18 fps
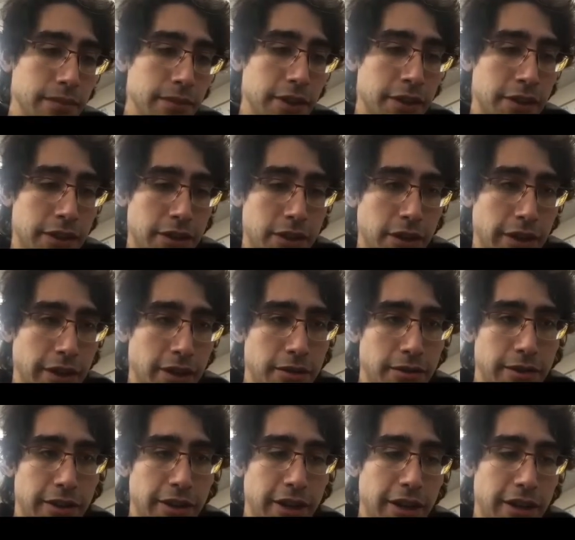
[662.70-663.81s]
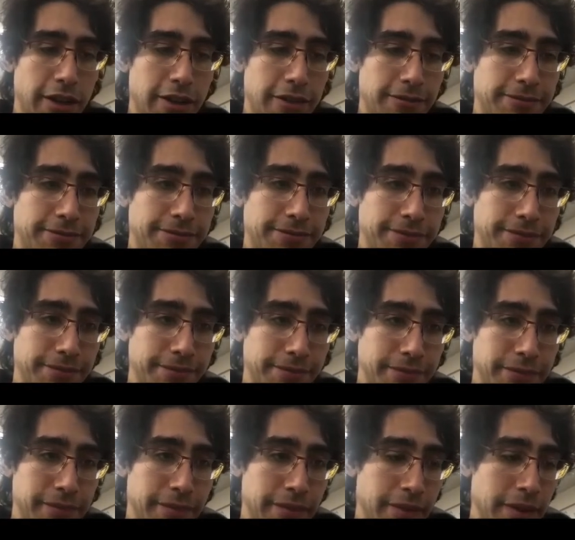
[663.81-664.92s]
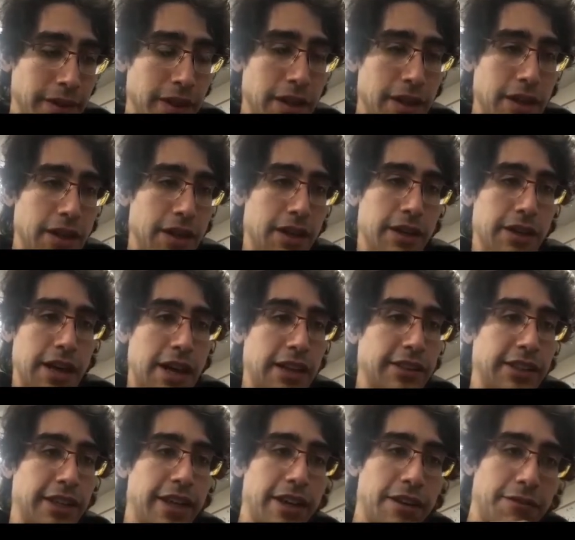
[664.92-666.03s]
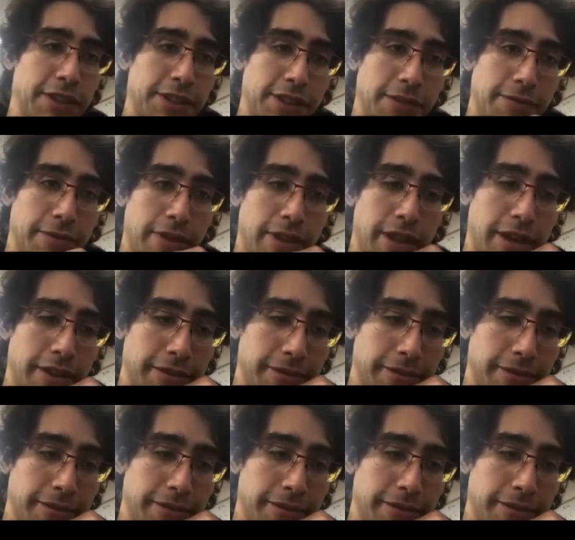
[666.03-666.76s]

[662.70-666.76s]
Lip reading: Actually, I can do that here. And ask again, what's up with that?